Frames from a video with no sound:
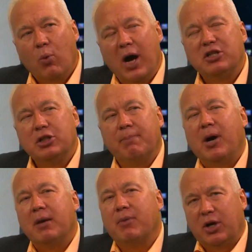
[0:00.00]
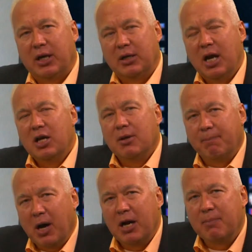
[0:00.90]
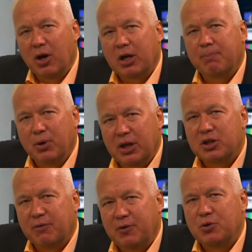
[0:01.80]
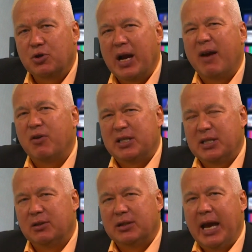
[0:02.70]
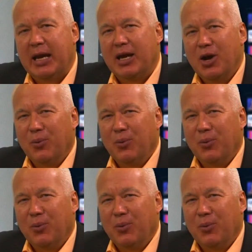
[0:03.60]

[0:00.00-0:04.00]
Watch the bond market. The bond market predicts the future every single day.